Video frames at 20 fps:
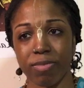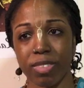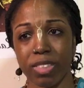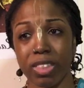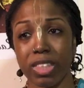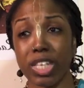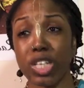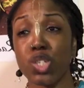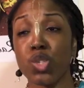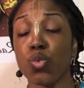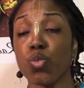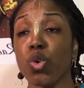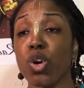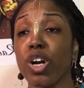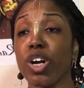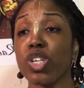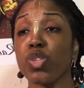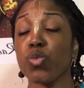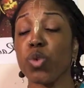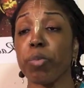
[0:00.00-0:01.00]
These
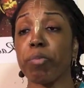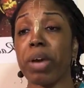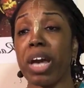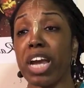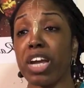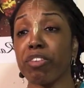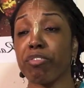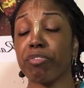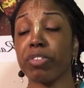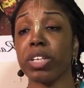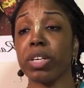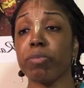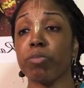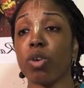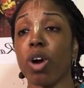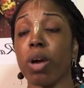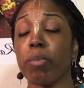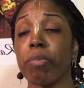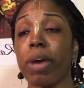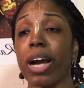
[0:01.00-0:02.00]
words were painfully
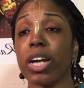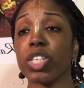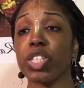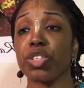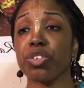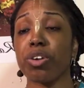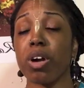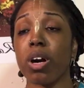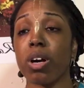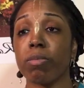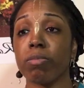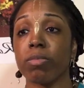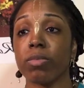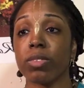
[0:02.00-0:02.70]
brought back to Ram.